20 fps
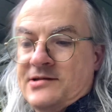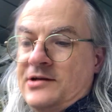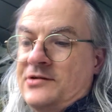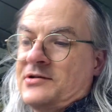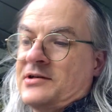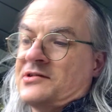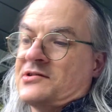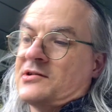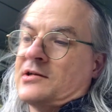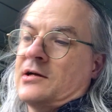
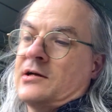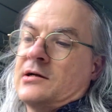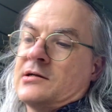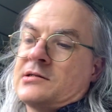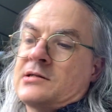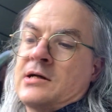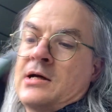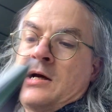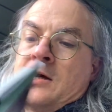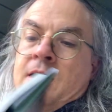using scars,
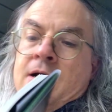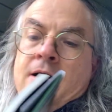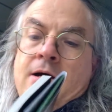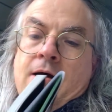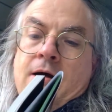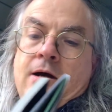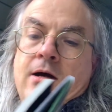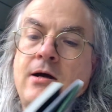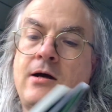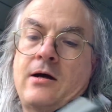
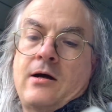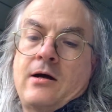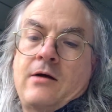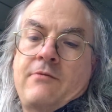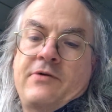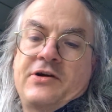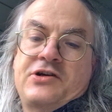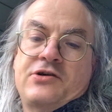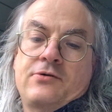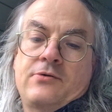uh,
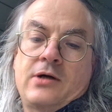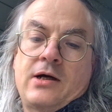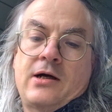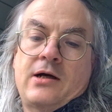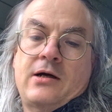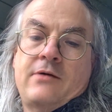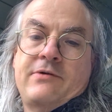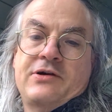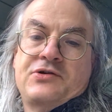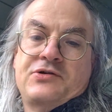ritual,
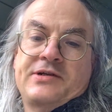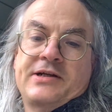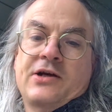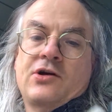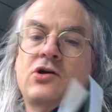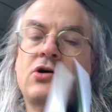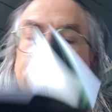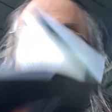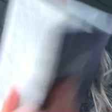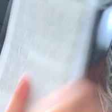uh, rituals in
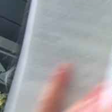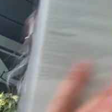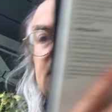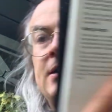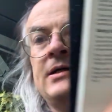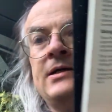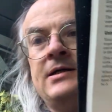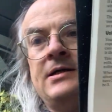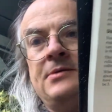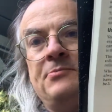combat,
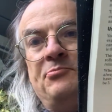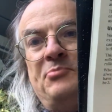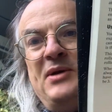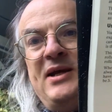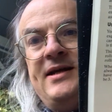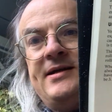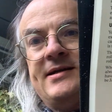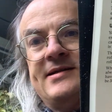being